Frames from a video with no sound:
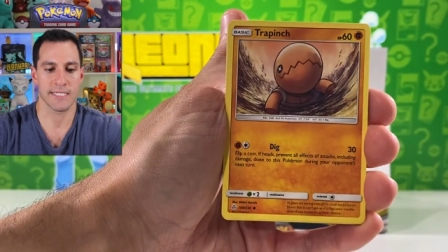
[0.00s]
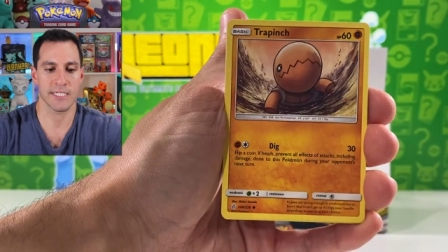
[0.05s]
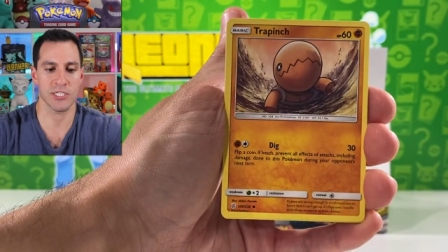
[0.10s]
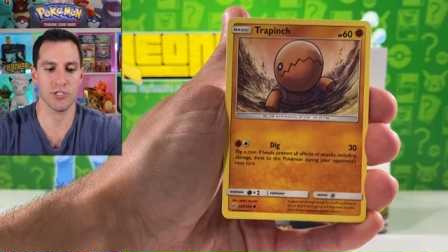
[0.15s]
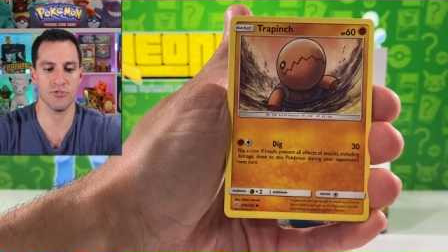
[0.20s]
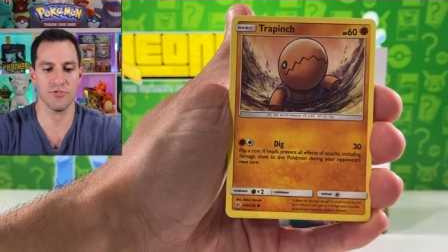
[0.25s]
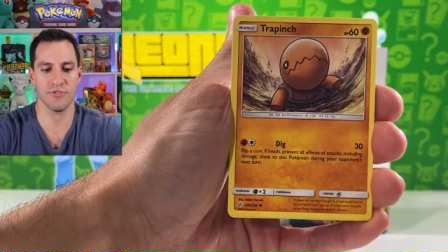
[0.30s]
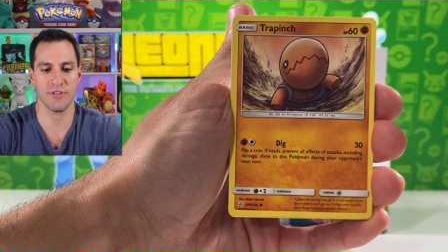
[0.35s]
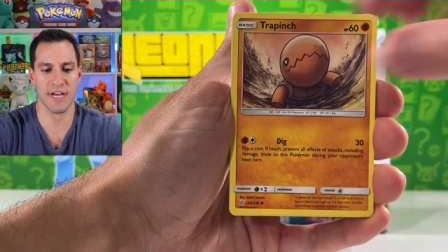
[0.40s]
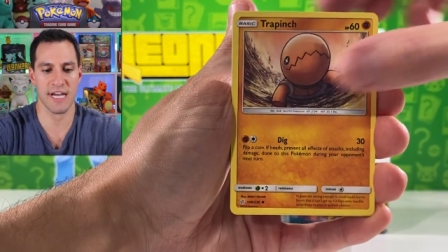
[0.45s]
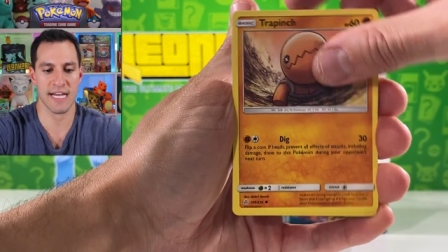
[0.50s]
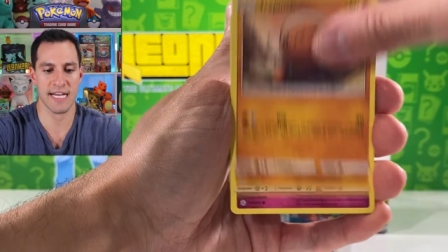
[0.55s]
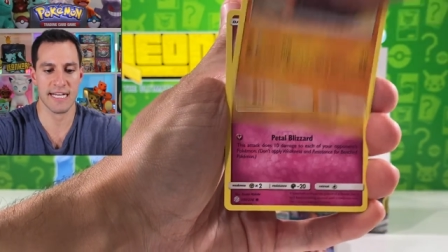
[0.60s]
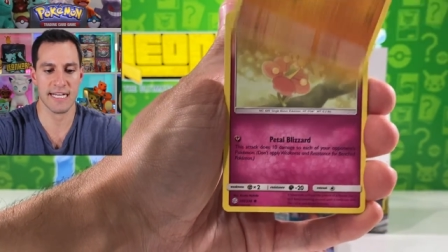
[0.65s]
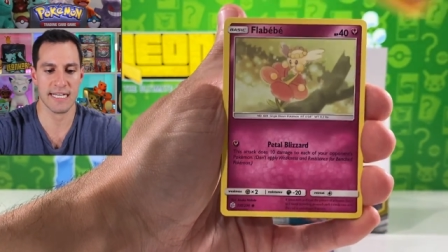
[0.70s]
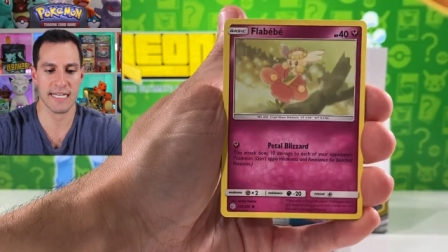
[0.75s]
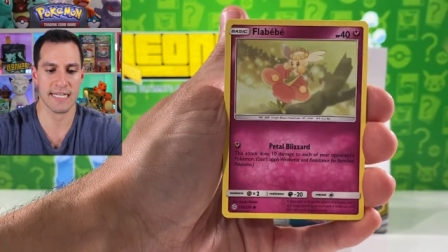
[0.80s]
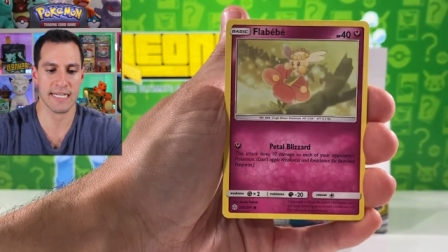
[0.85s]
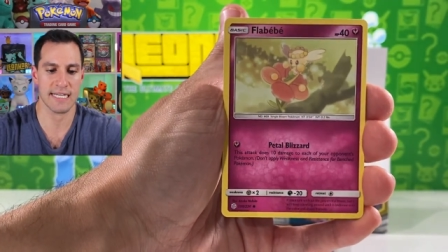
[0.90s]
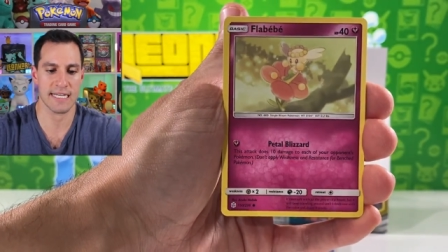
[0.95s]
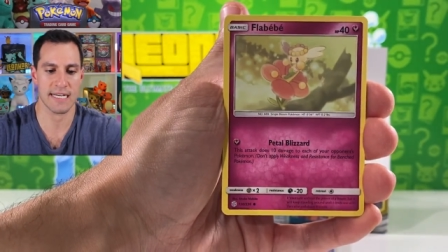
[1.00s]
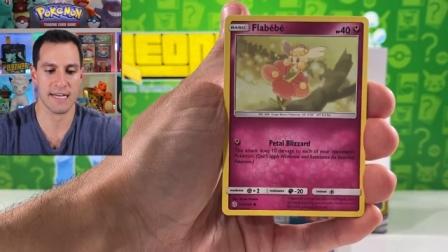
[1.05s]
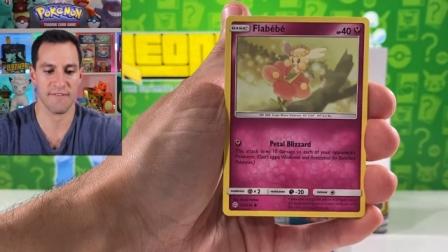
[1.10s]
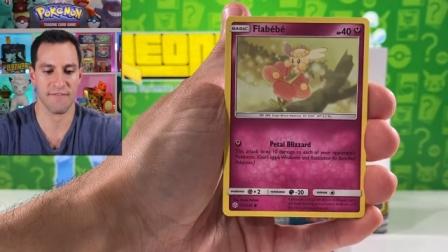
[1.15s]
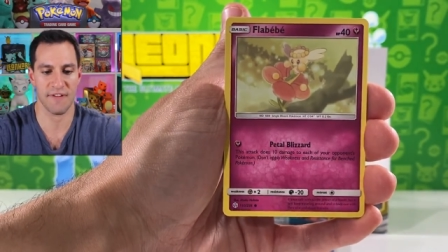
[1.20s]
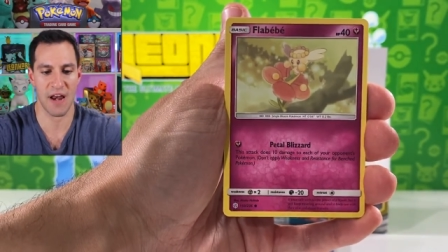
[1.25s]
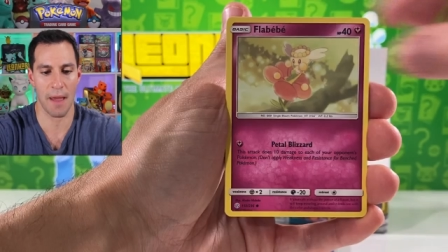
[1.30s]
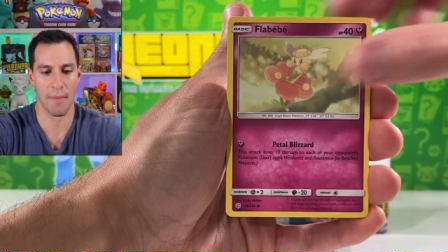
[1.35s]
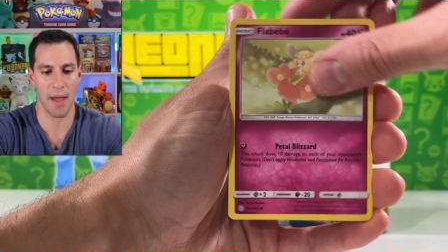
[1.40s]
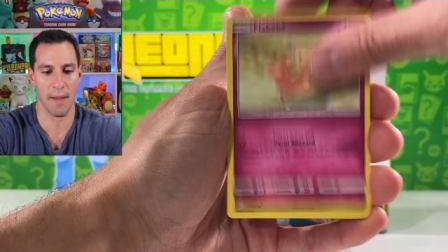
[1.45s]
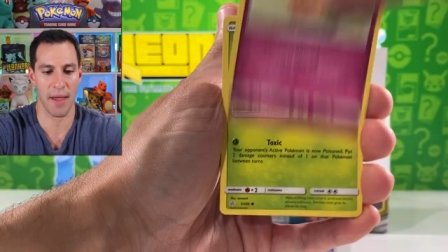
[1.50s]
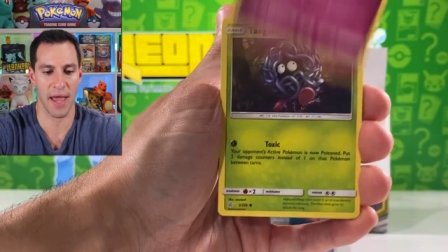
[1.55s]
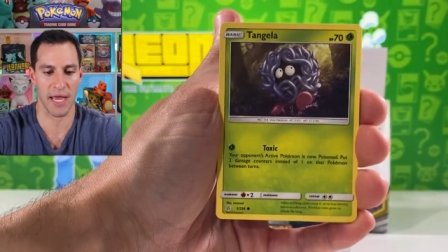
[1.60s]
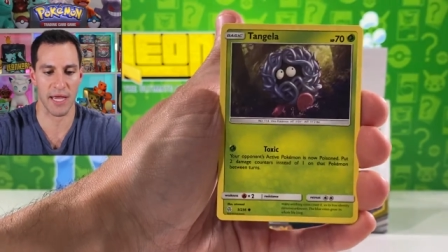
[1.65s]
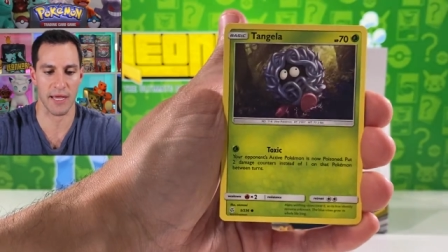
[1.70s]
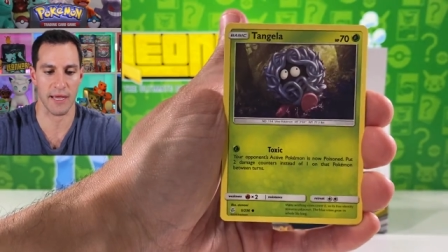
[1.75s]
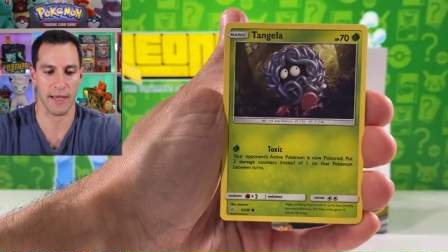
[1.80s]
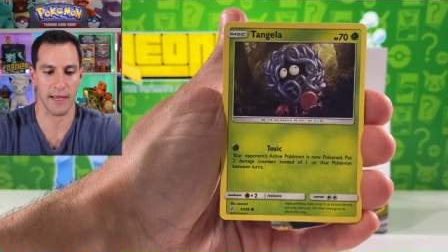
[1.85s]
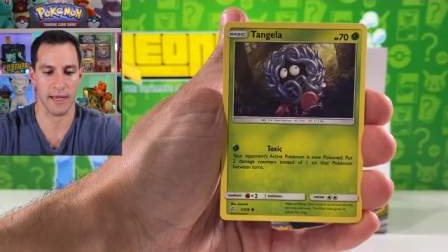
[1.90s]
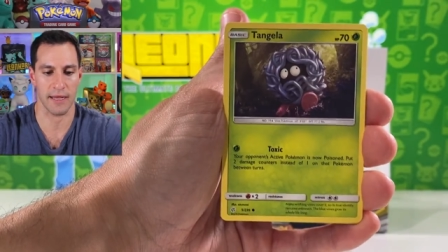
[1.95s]
Do that!
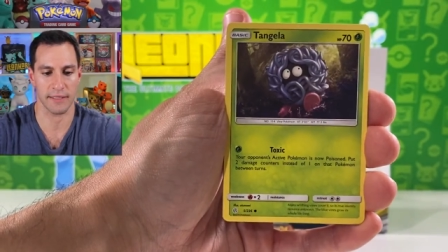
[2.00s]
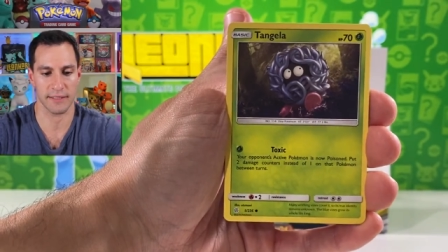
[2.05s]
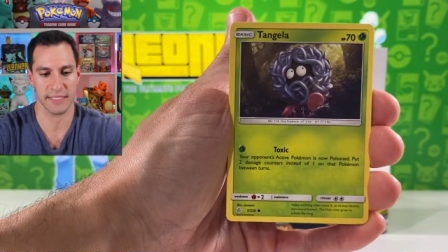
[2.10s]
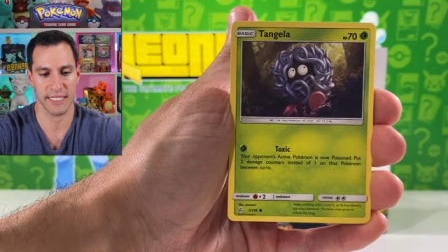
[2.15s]
Flababe!